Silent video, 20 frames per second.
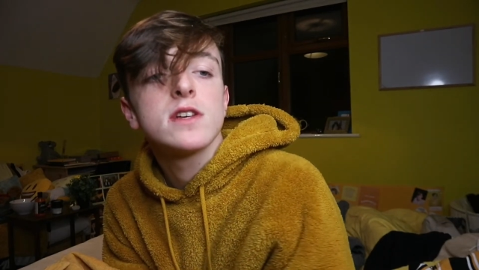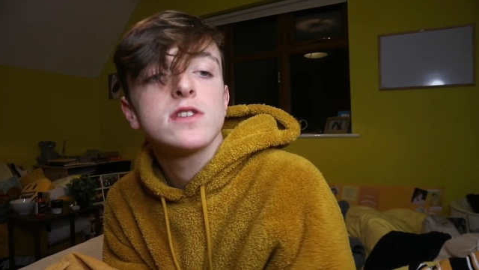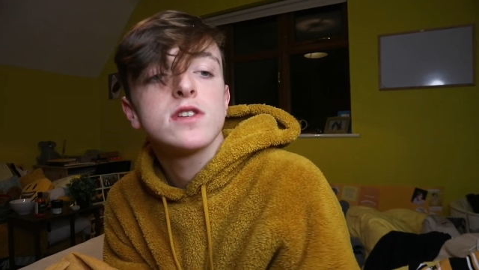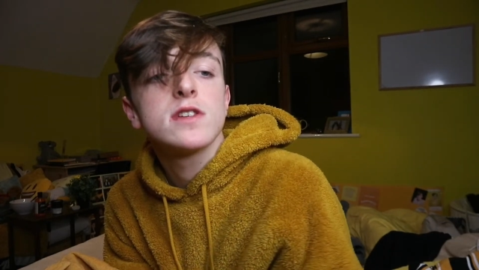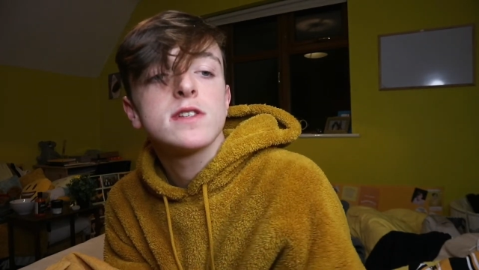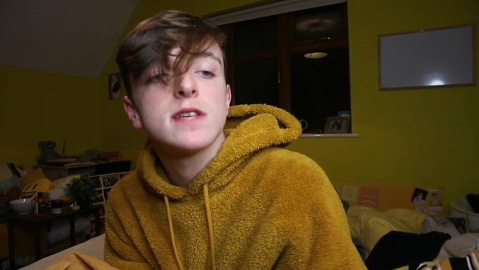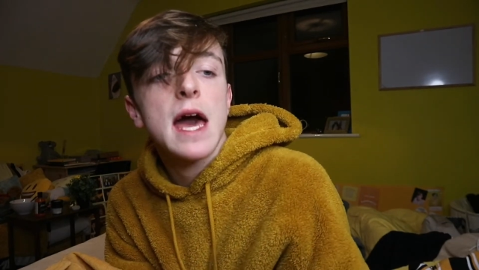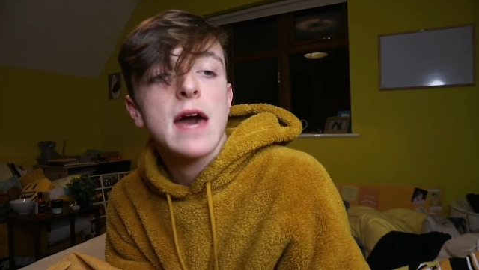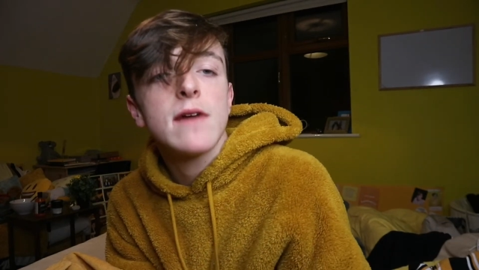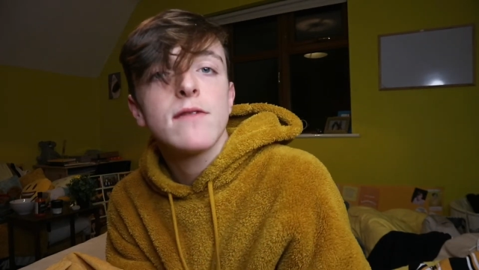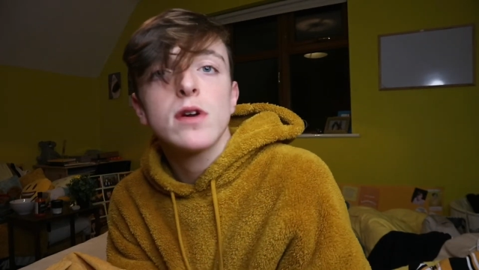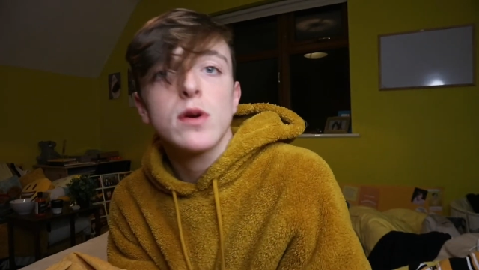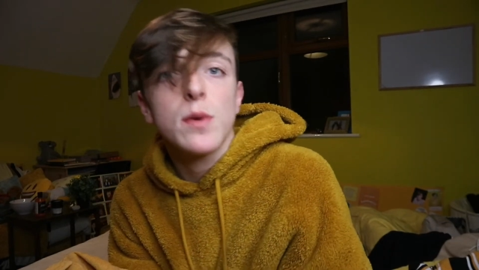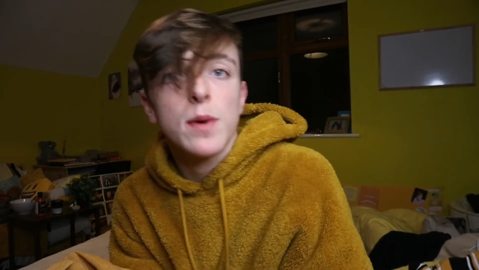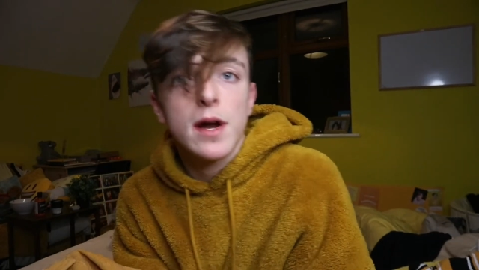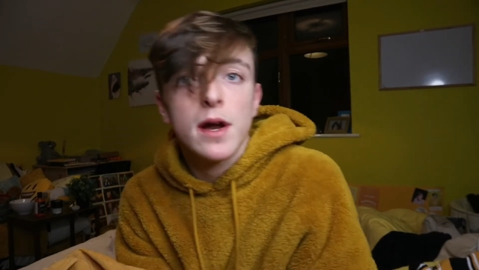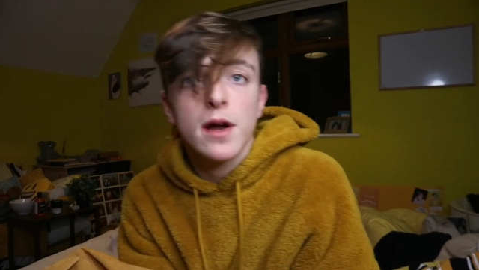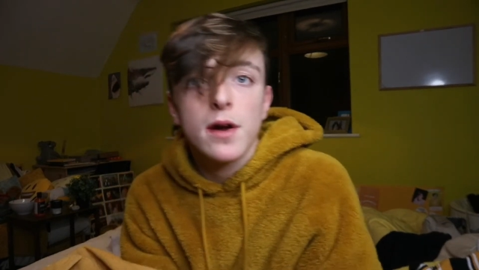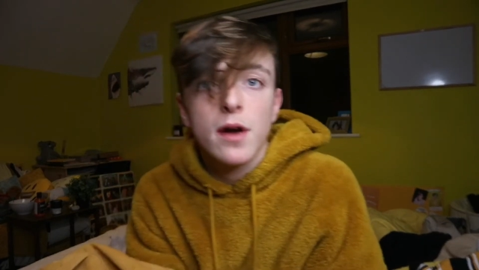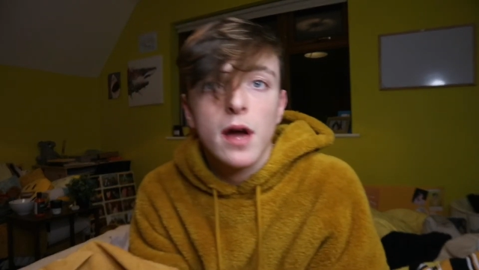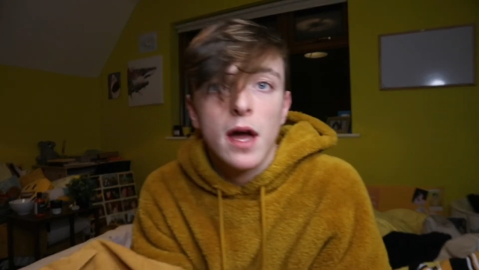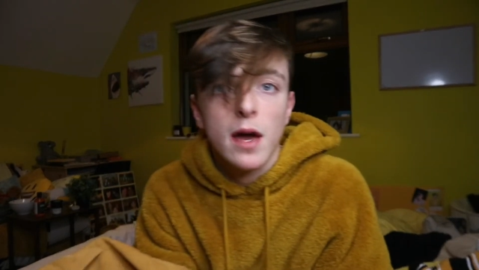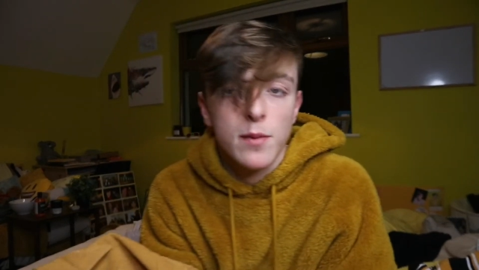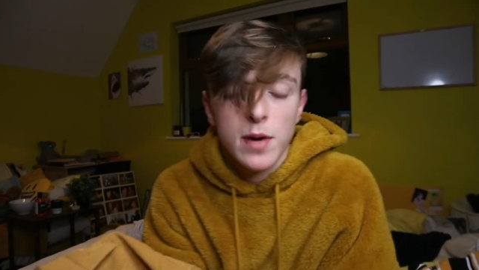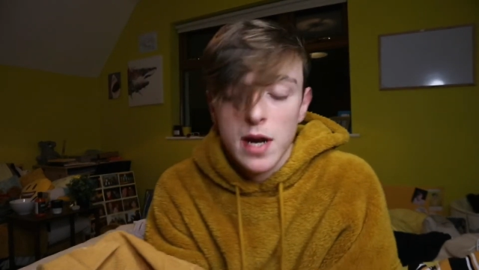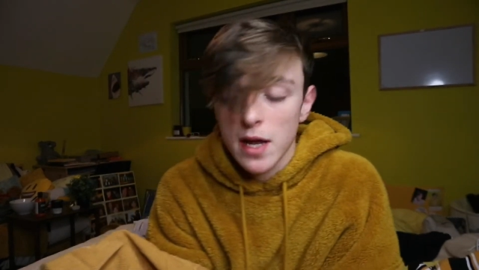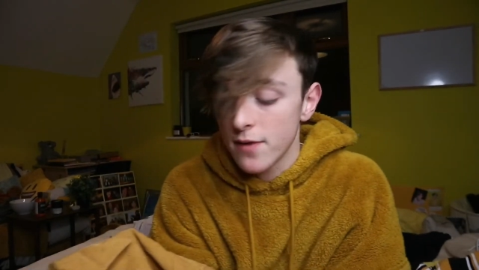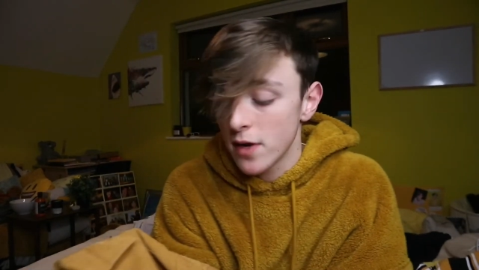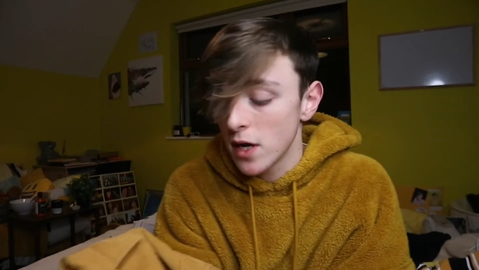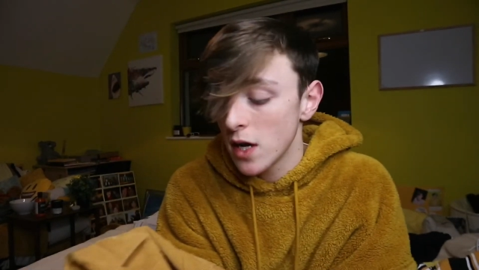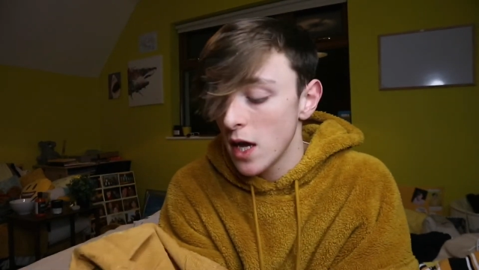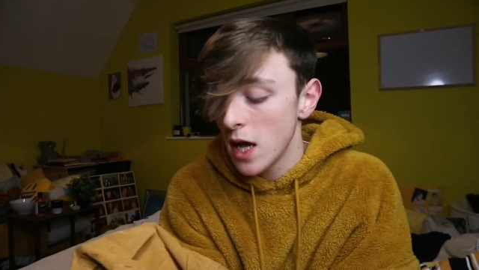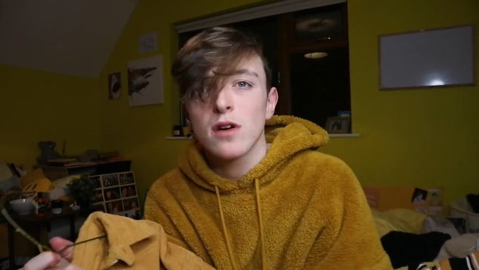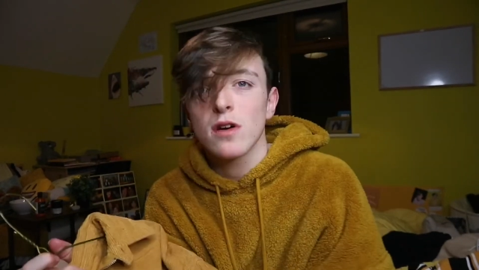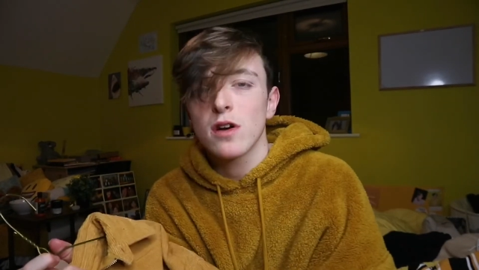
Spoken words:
is just everywhere. Okay, whatever.